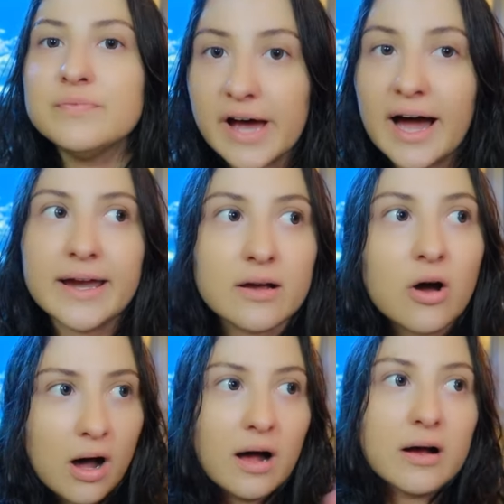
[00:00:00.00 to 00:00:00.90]
Dying
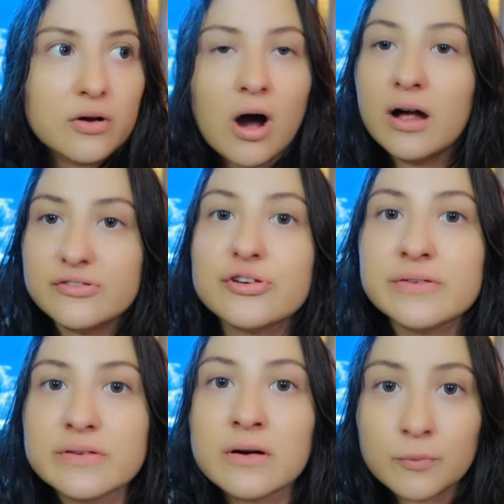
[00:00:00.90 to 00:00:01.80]

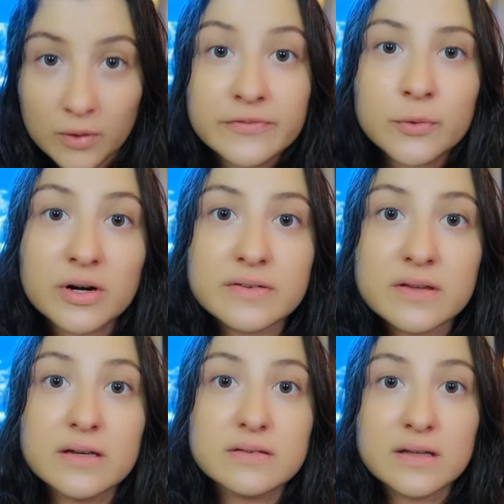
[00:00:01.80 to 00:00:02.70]
conches are one of the worst
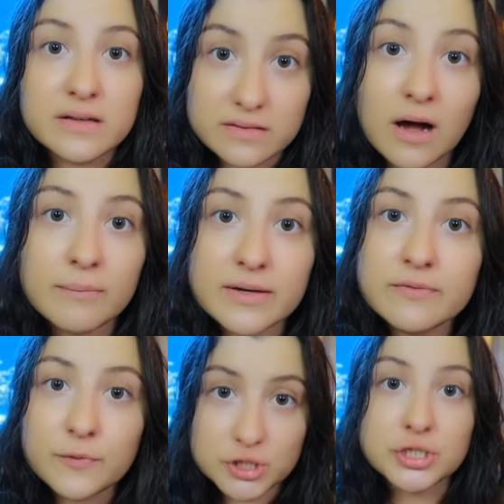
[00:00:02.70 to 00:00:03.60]
things in this hobby,
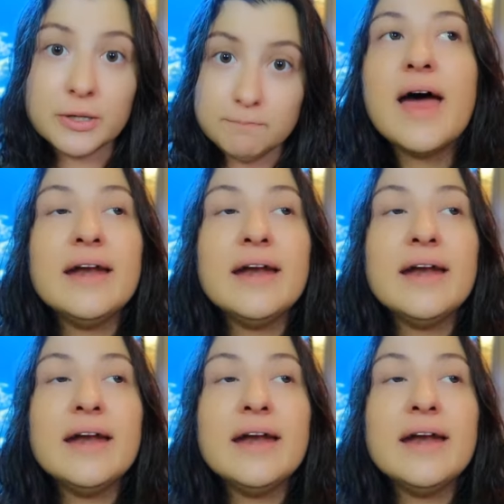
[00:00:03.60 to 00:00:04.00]
for sure.